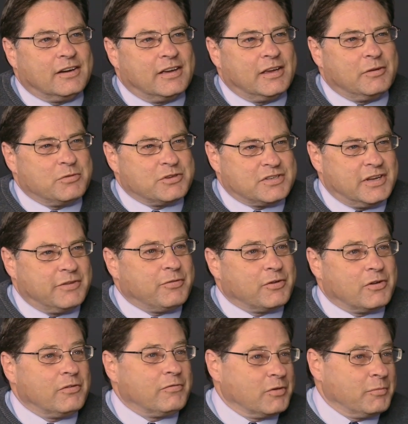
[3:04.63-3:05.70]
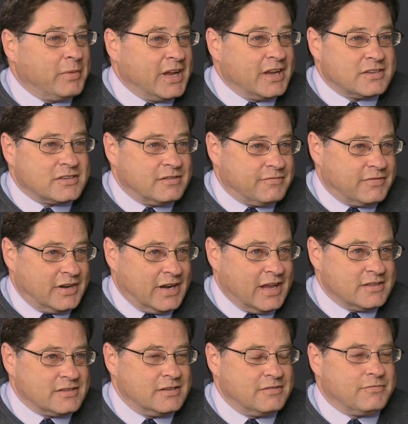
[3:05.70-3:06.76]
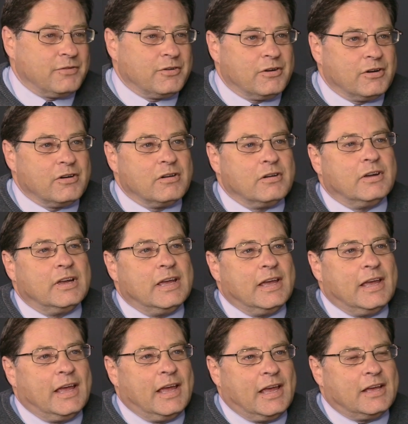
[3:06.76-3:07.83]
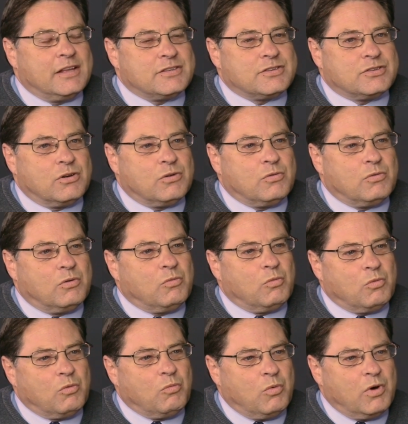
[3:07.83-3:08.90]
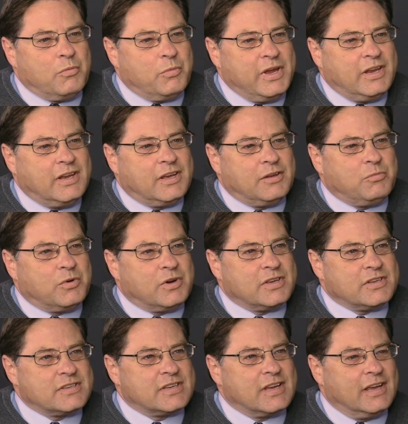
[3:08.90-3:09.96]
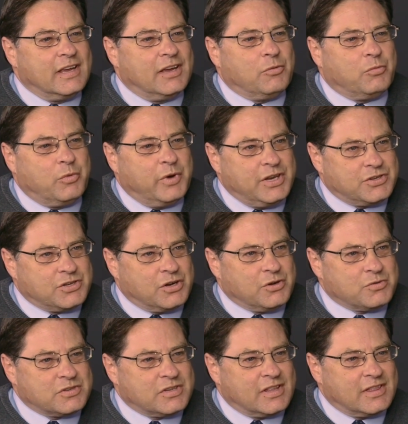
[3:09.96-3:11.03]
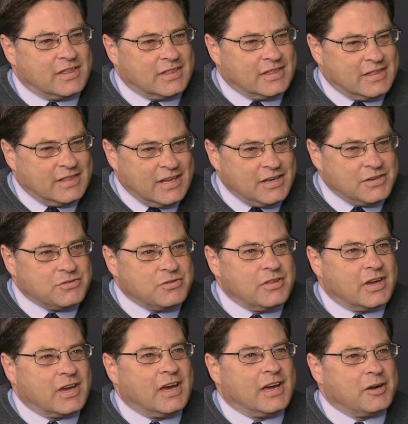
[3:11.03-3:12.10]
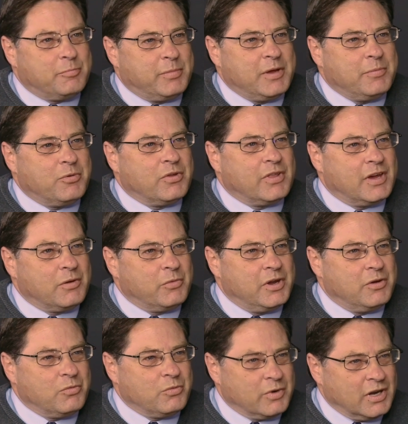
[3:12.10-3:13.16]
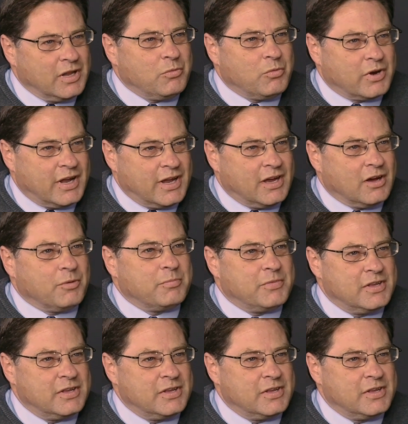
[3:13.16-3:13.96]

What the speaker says: It was difficult for banks to finance it for her. And so what we did was we chose that these are the kind of people that we really want to help.